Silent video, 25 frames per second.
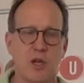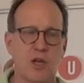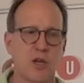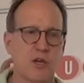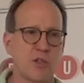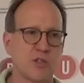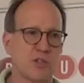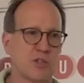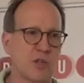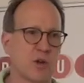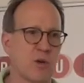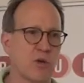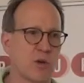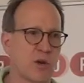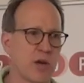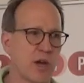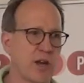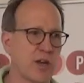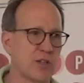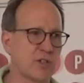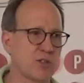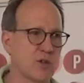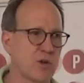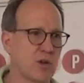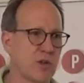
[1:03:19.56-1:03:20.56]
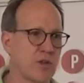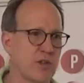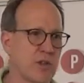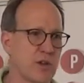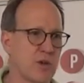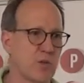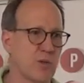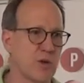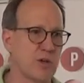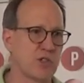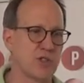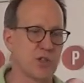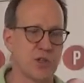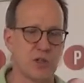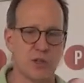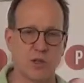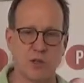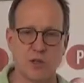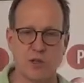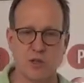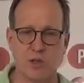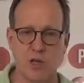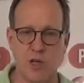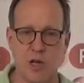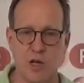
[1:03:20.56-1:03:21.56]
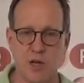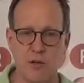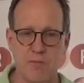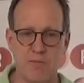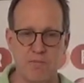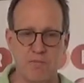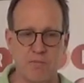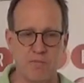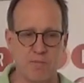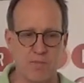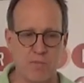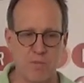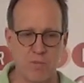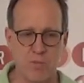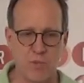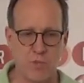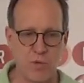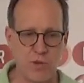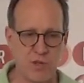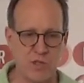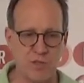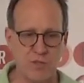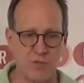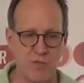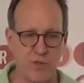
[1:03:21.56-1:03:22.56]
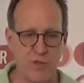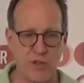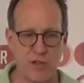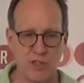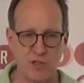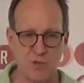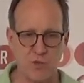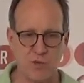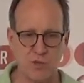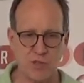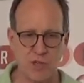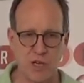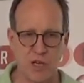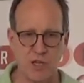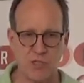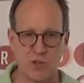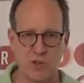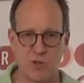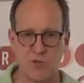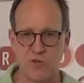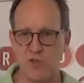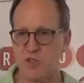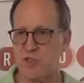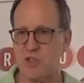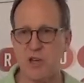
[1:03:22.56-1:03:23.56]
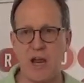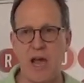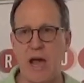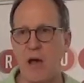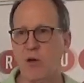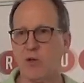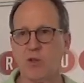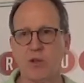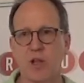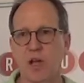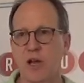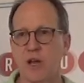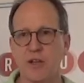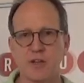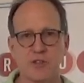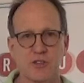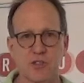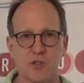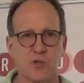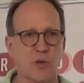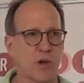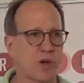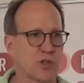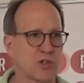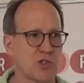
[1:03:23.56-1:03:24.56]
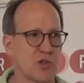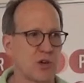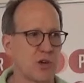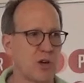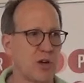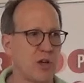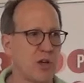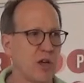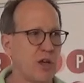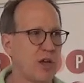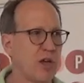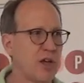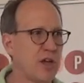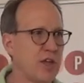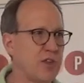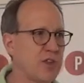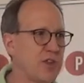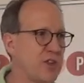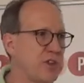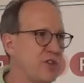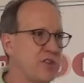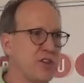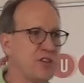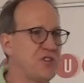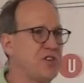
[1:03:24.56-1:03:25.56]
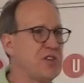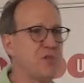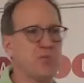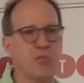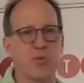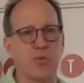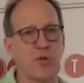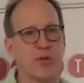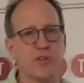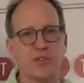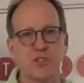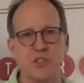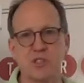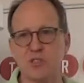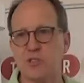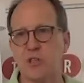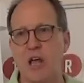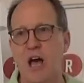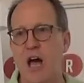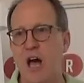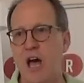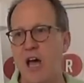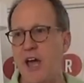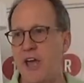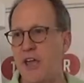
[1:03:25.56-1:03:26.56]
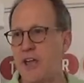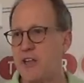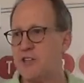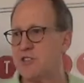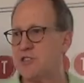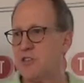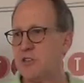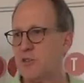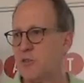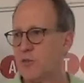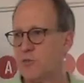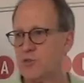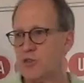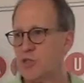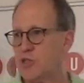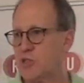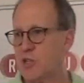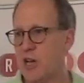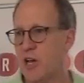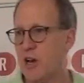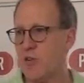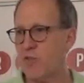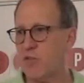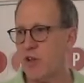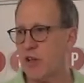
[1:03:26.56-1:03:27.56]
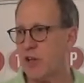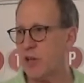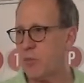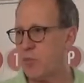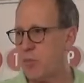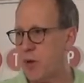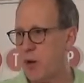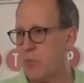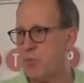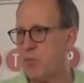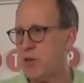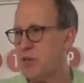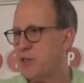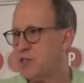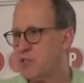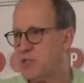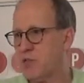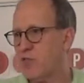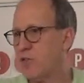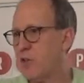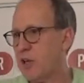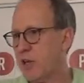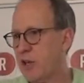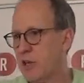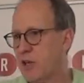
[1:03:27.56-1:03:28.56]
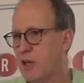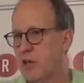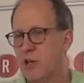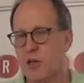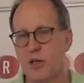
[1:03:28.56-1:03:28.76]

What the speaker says: So kind of sort of the original reason for this was kind of sort of just an outline structure. It didn't print slides, and it was just kind of like a piece of like,